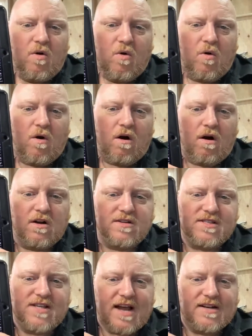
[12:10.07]
or
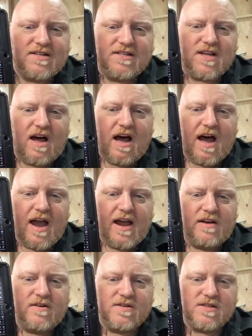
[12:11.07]
set
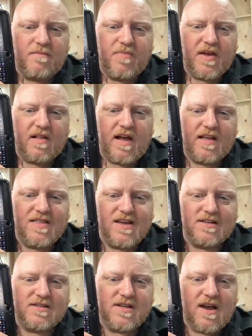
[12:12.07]
design or something like
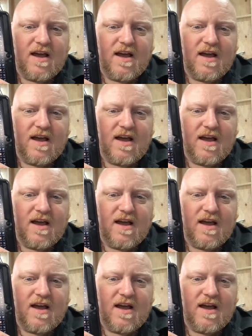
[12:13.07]
this.